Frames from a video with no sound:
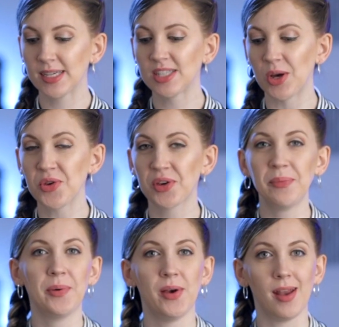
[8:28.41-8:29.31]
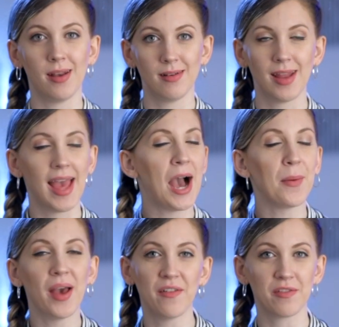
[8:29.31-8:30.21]
So you can put
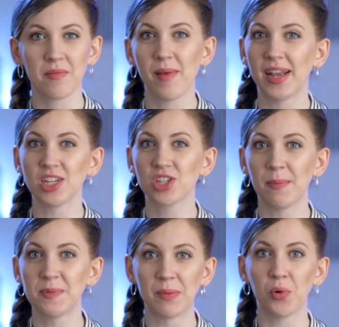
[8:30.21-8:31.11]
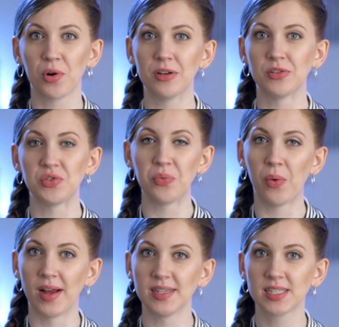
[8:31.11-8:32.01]
however many chopped up Oreos you
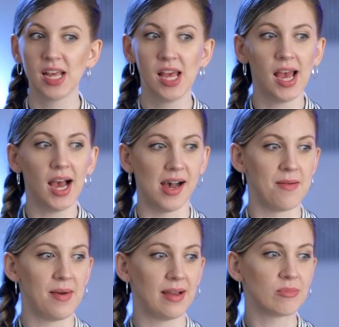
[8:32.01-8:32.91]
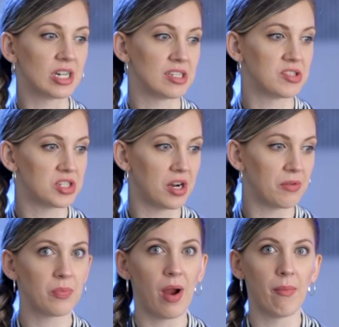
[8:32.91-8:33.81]
want. I'm gonna start
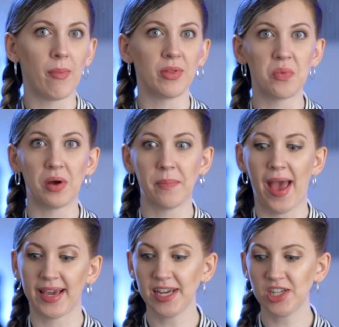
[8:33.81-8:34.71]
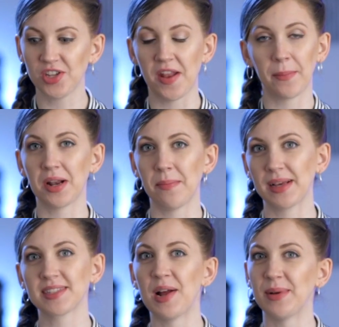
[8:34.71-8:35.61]
with probably 1 package, and then I'm gonna
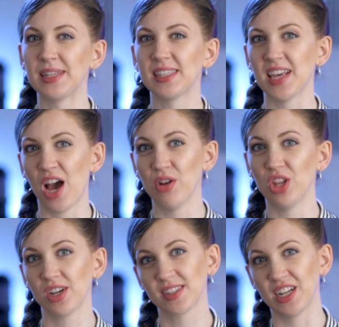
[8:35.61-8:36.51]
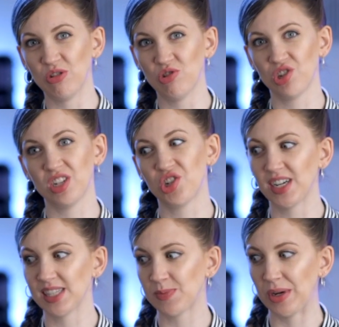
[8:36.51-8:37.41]
mix it up and see how it looks, and I usually
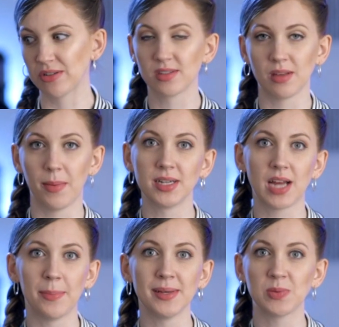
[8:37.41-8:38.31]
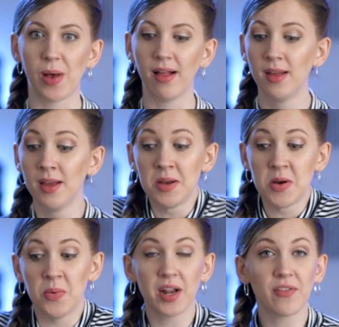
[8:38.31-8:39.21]
try to sprinkle some on top as well.
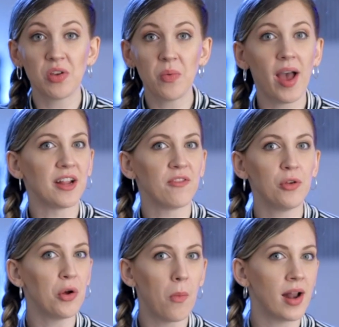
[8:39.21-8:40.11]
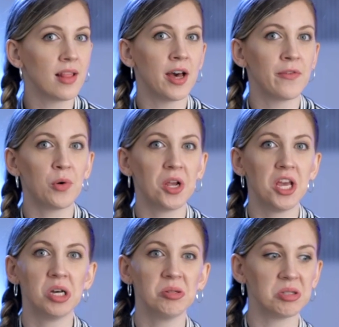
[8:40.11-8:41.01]
Whatever you want. If you don't want a lot of
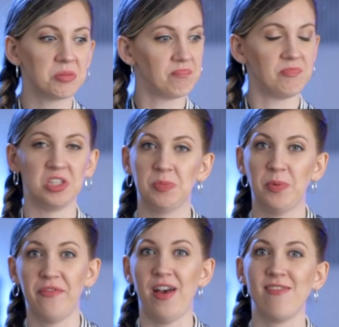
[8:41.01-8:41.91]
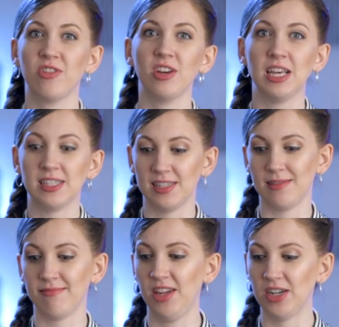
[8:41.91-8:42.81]
Oreos, just put 5 cookies
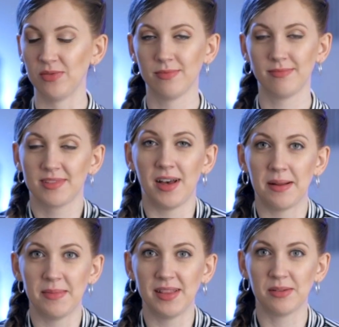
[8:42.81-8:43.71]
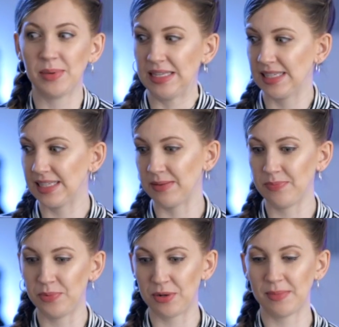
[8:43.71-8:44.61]
and, you know, cut them in little pieces
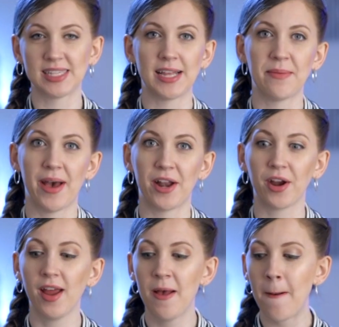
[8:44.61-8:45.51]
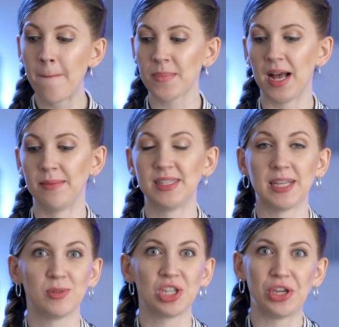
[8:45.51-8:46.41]
and put them inside the batter. It's
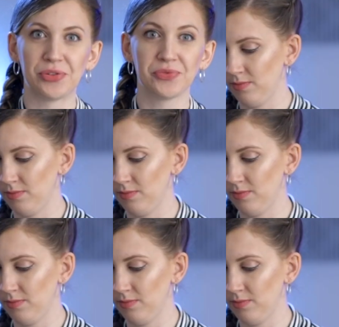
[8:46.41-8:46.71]
up to you.